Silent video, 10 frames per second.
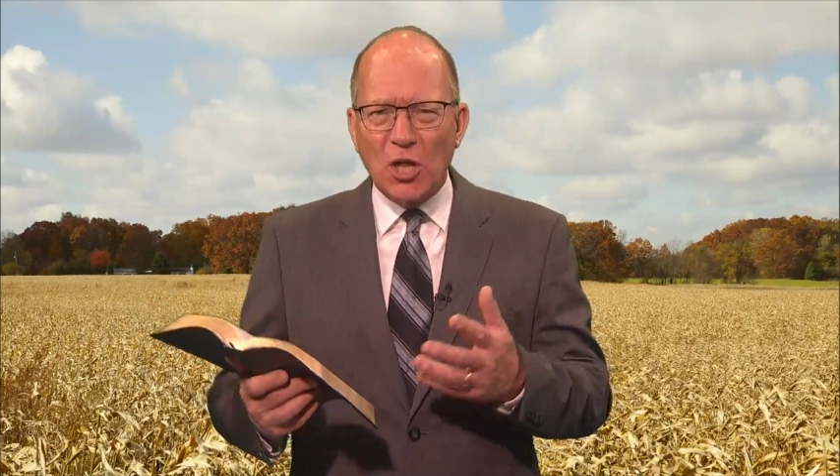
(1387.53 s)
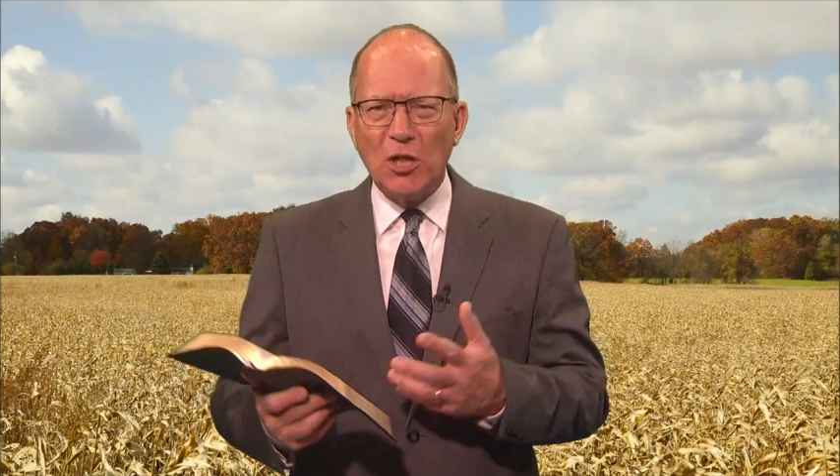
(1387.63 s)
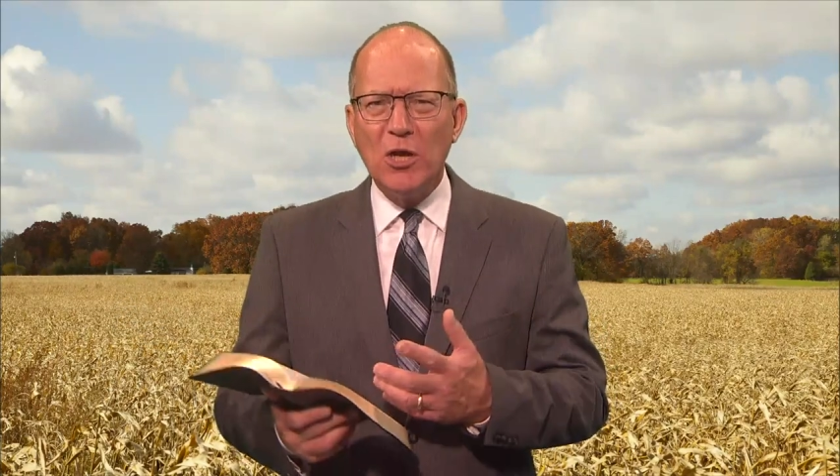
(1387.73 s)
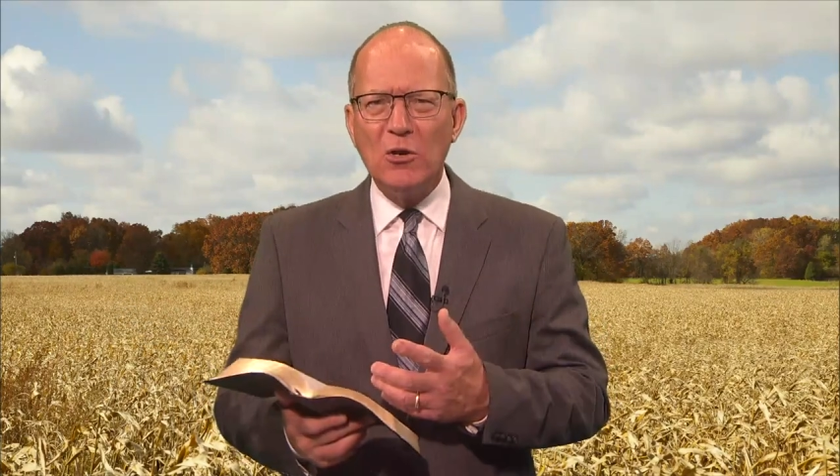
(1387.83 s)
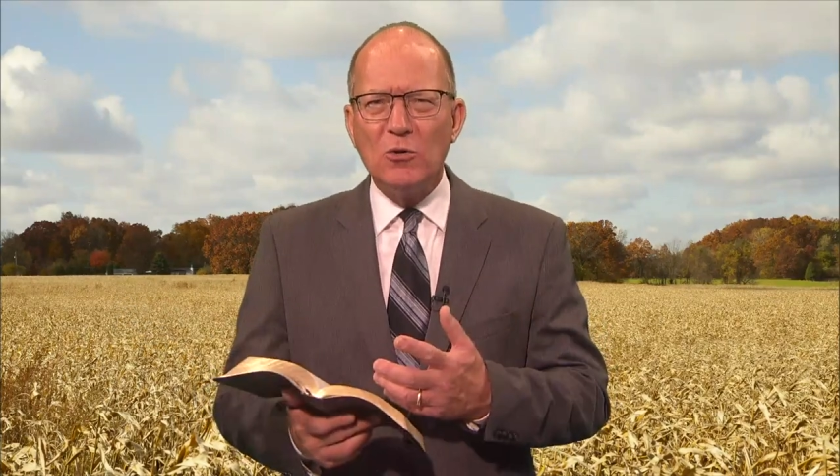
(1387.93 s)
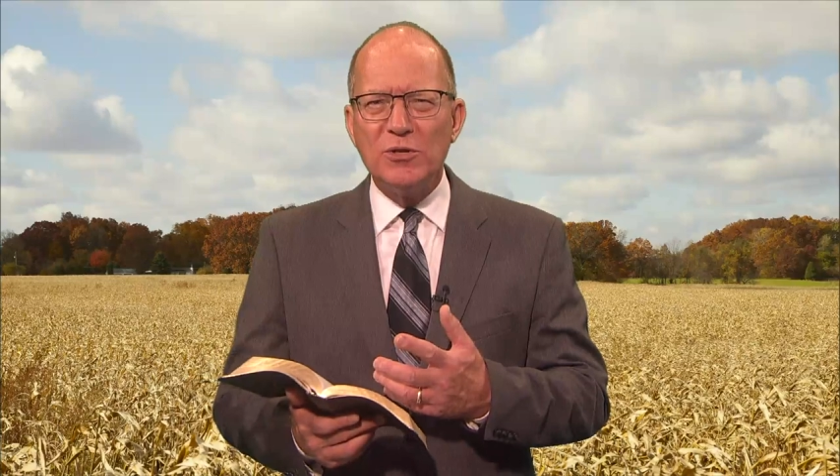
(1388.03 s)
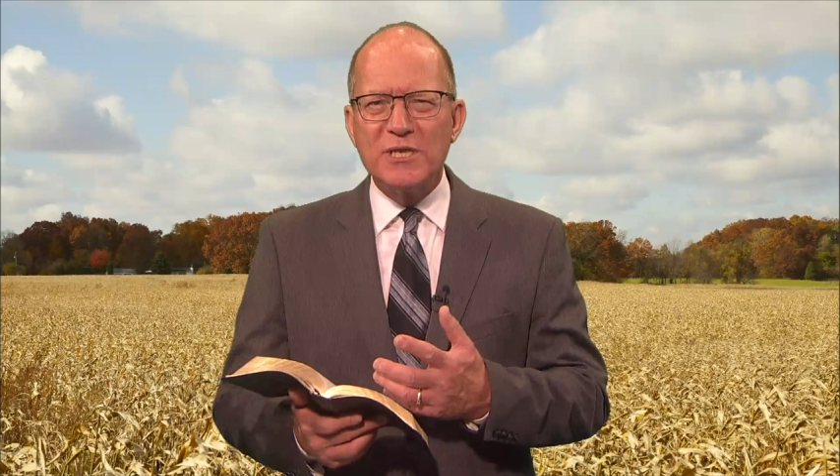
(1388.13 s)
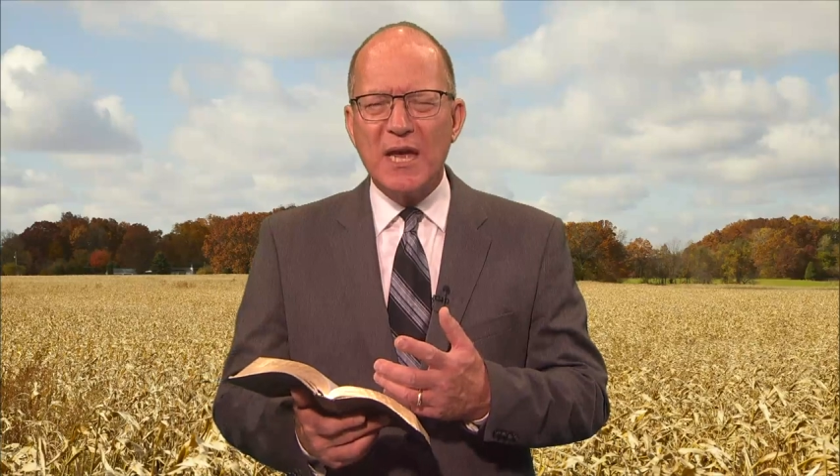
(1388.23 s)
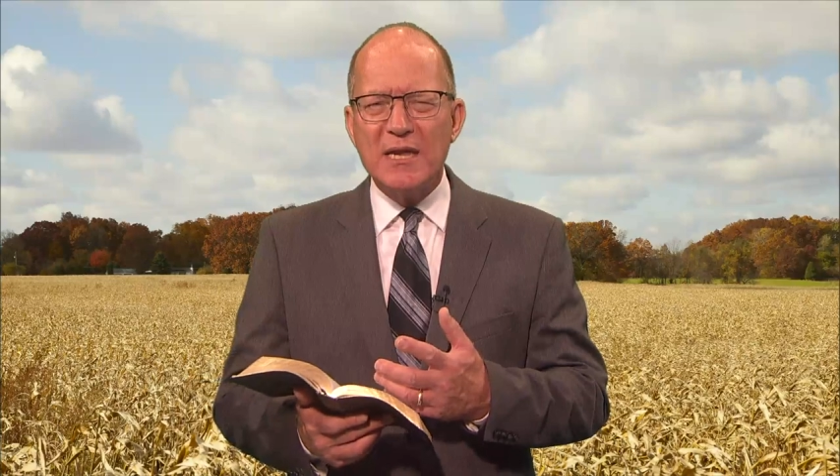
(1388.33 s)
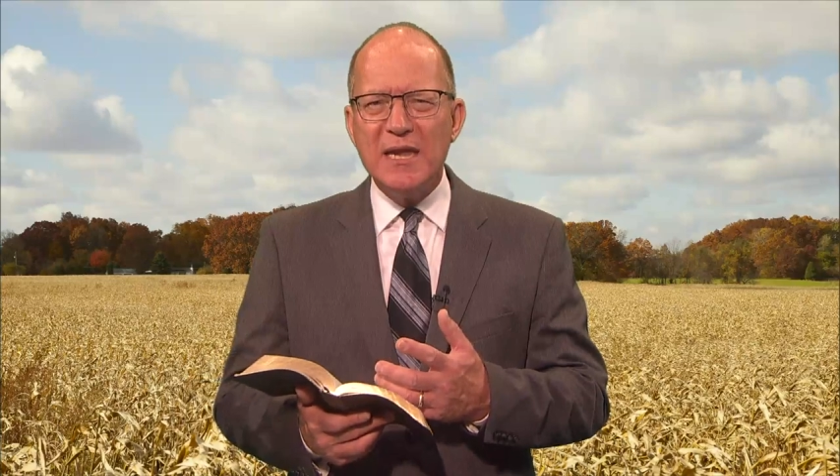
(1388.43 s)

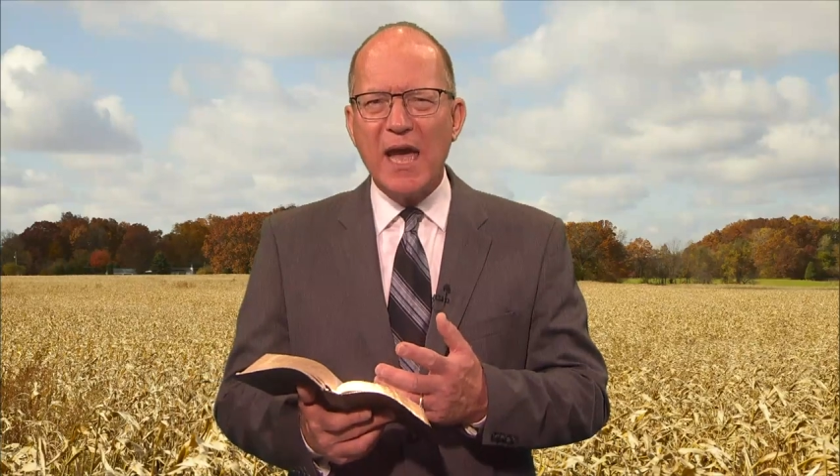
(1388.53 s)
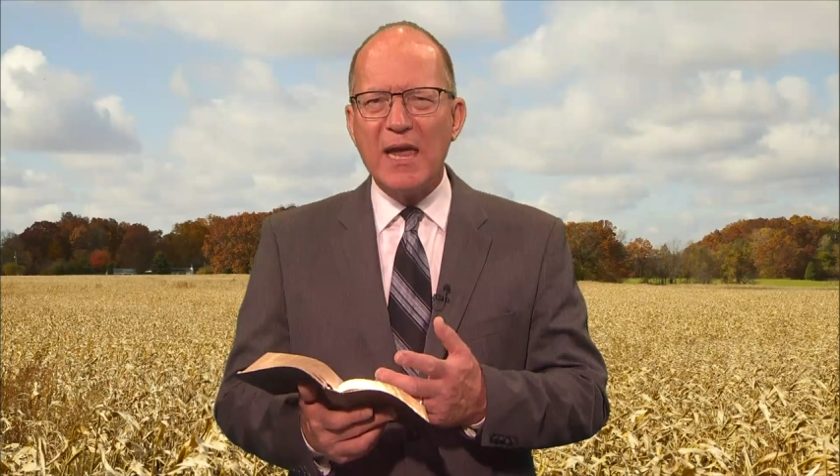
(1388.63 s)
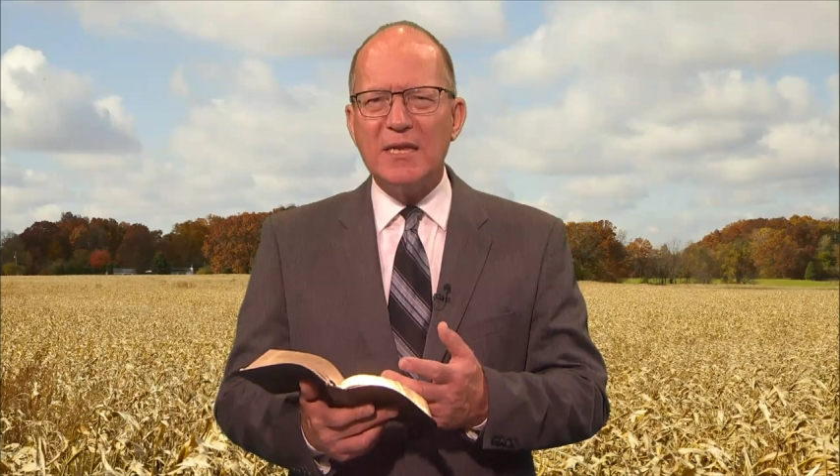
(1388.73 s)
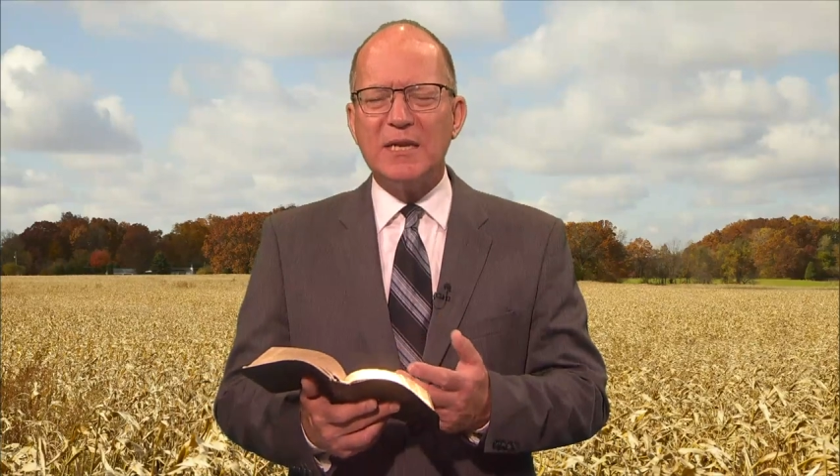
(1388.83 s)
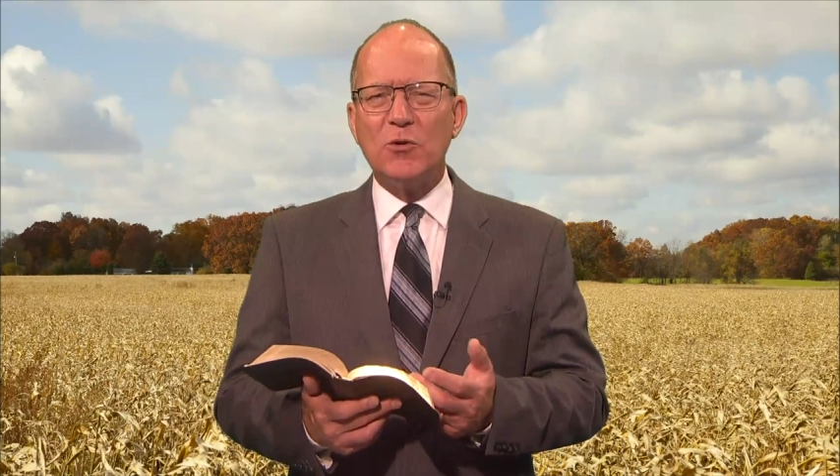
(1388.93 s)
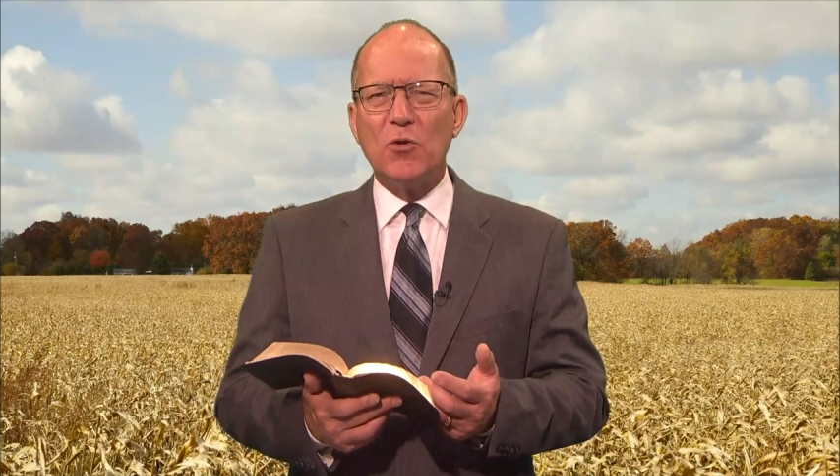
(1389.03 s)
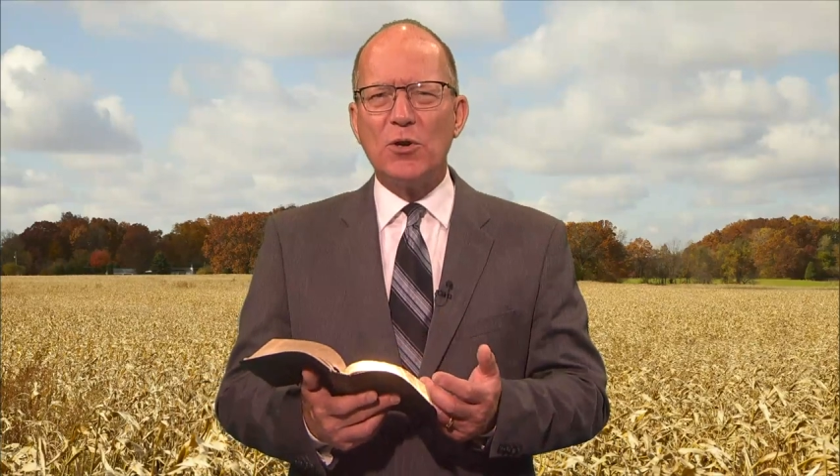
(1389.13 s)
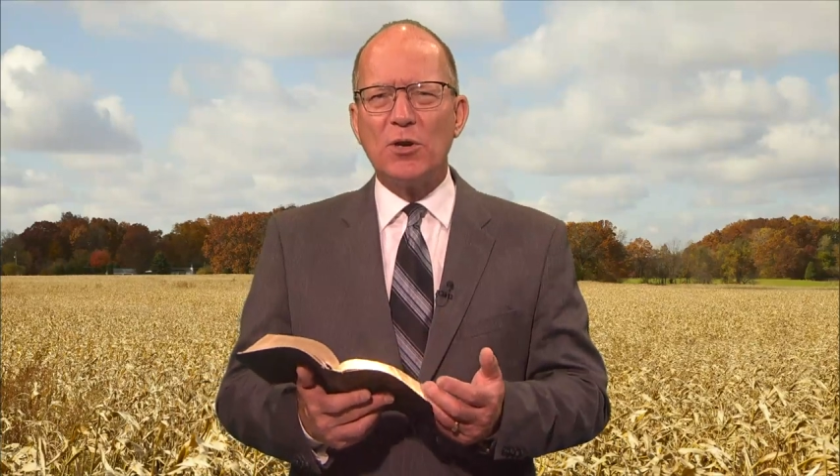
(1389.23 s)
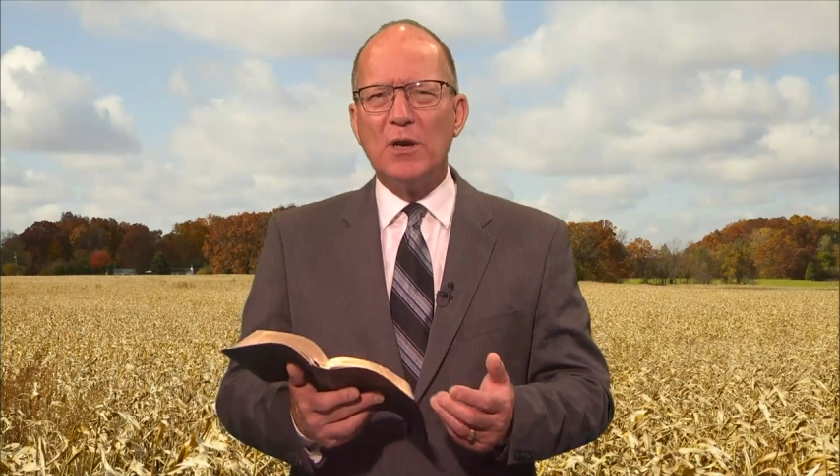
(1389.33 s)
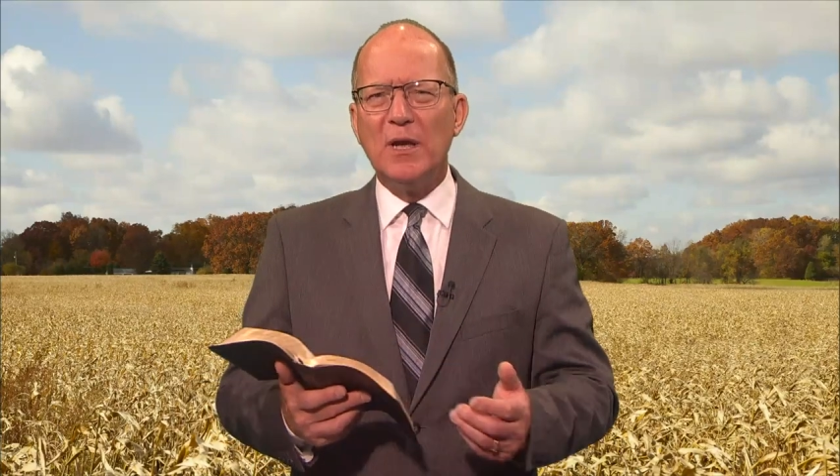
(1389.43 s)
close at night in
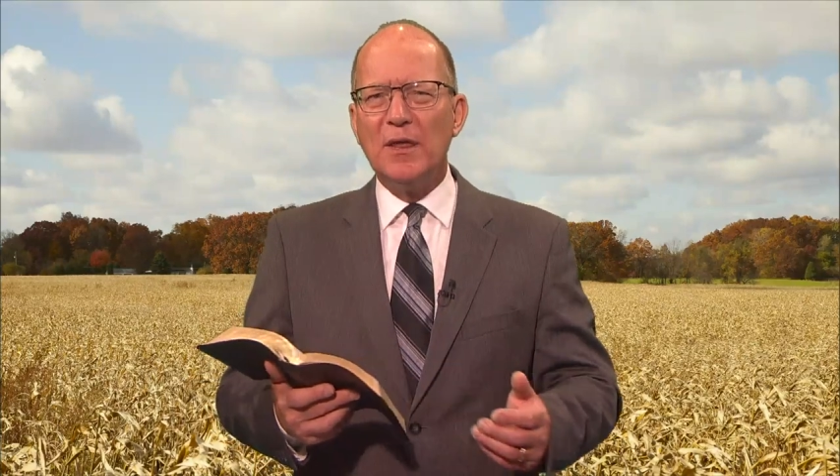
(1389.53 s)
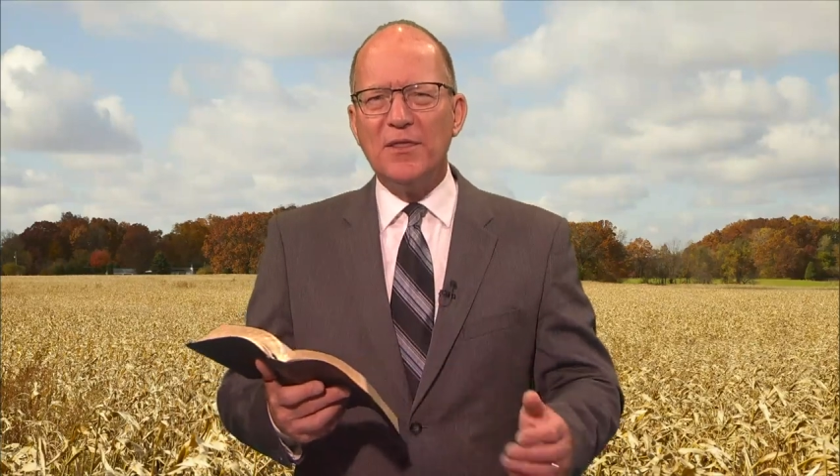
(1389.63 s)
order